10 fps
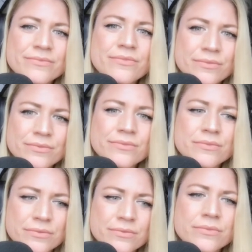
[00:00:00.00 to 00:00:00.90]

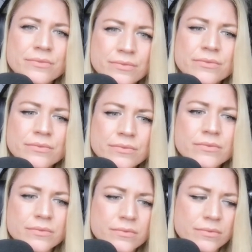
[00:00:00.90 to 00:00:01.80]

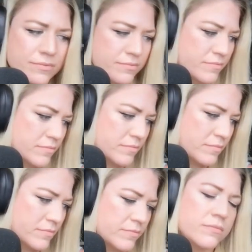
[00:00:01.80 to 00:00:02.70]

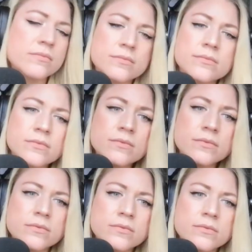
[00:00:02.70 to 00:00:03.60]

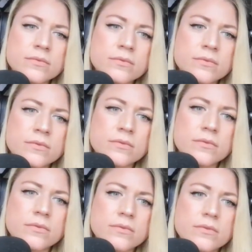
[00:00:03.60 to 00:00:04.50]

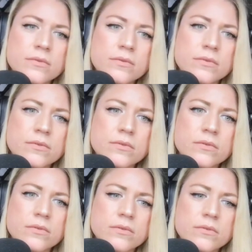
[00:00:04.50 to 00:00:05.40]

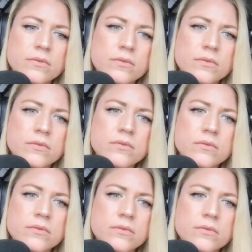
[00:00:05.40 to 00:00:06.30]

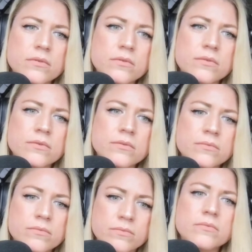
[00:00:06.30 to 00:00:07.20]

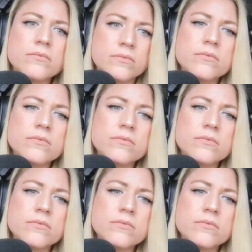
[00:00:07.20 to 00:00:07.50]
[no speech]